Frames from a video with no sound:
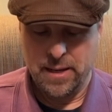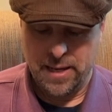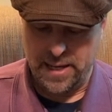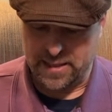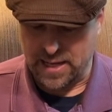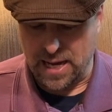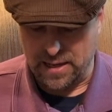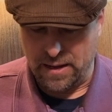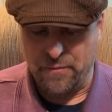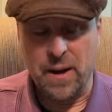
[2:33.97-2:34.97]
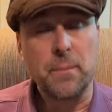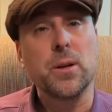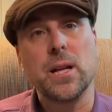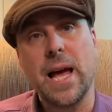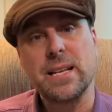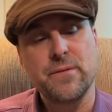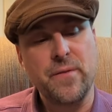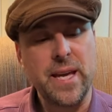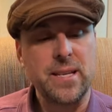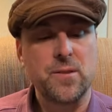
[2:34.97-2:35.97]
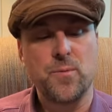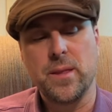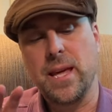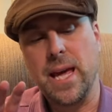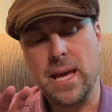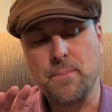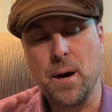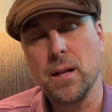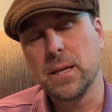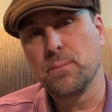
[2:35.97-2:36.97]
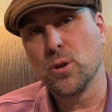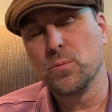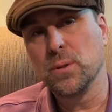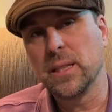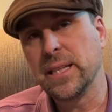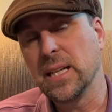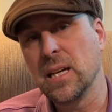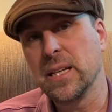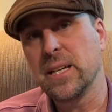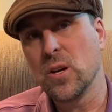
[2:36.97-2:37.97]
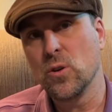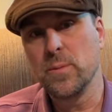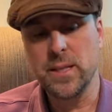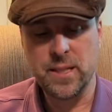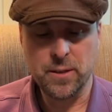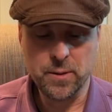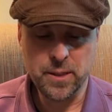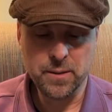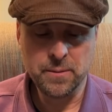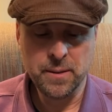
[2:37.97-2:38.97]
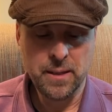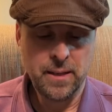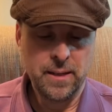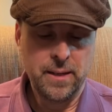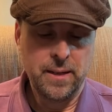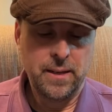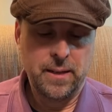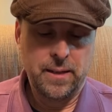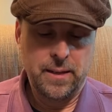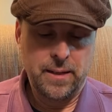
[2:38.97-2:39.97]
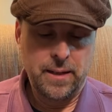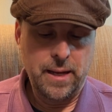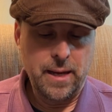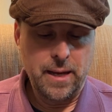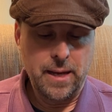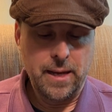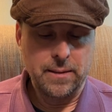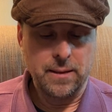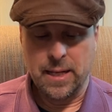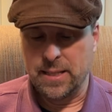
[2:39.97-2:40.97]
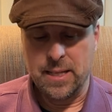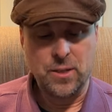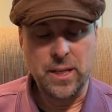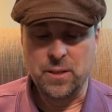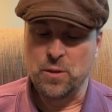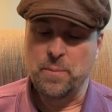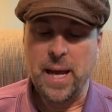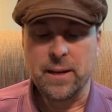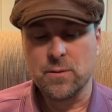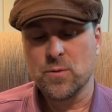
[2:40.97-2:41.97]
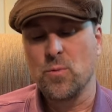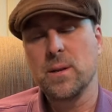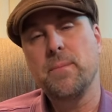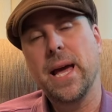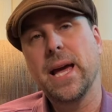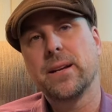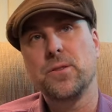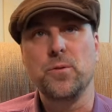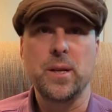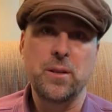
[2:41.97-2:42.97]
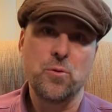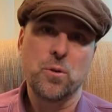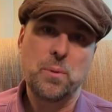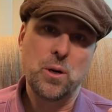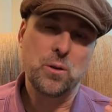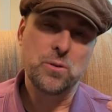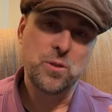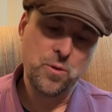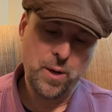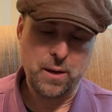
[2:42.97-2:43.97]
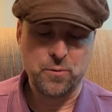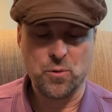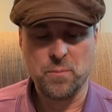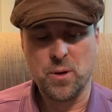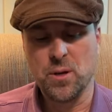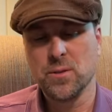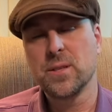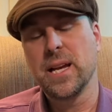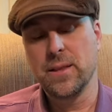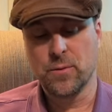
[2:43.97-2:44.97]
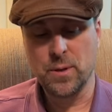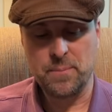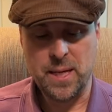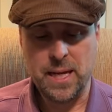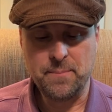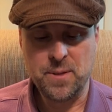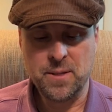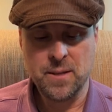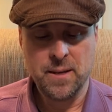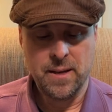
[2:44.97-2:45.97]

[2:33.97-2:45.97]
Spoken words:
It's got a fiberglass face with a polypropylene honeycomb interior. And like I said, you get two paddles, one bag, two indoor balls, two outdoor balls, and the grip tapes.